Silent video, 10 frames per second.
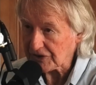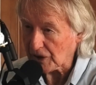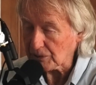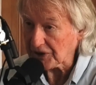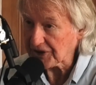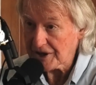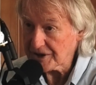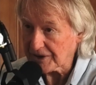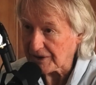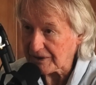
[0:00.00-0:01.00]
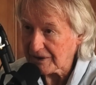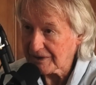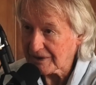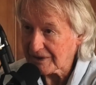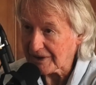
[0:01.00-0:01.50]
so, but they didn't.
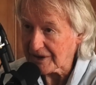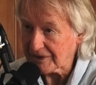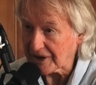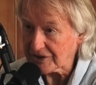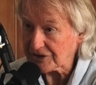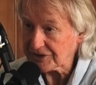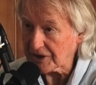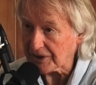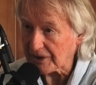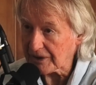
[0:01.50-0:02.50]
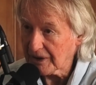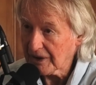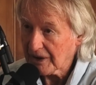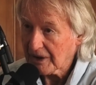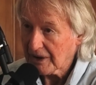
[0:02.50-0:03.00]
Yeah, they, they just didn't.
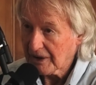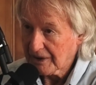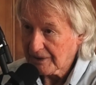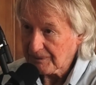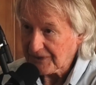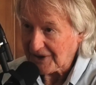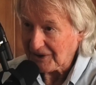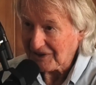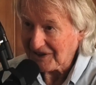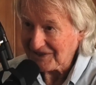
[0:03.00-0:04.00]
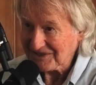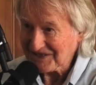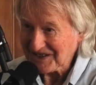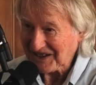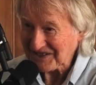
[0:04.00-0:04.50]
Mm. So I,
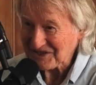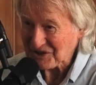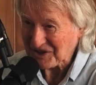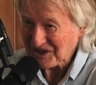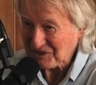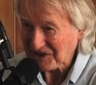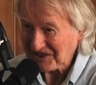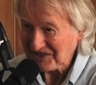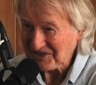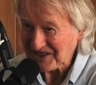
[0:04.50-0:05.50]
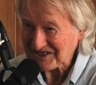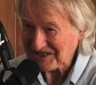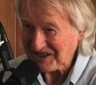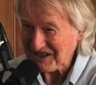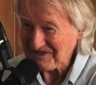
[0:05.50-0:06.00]
I thought, oh well,
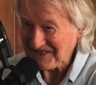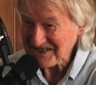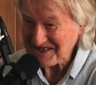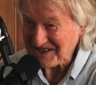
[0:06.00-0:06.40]
that's life. That's